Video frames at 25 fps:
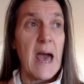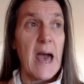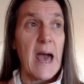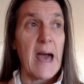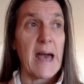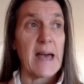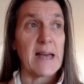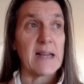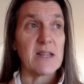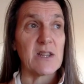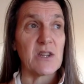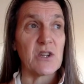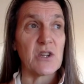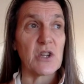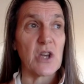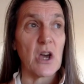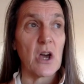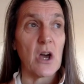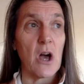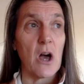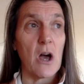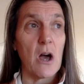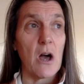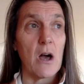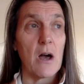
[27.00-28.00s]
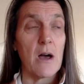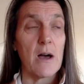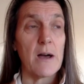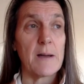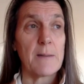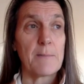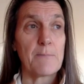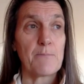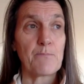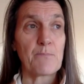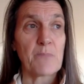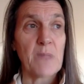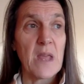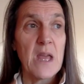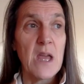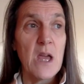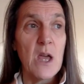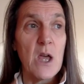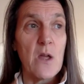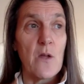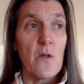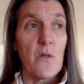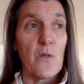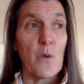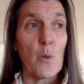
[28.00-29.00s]
And
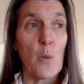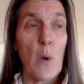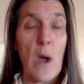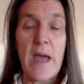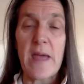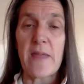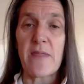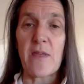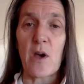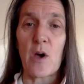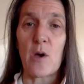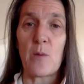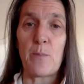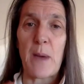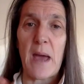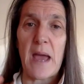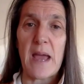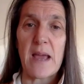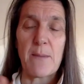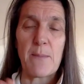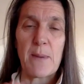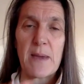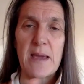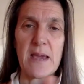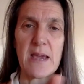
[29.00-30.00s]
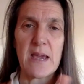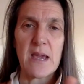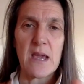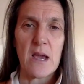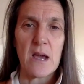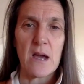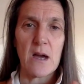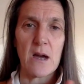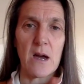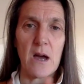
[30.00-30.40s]
the way that a baby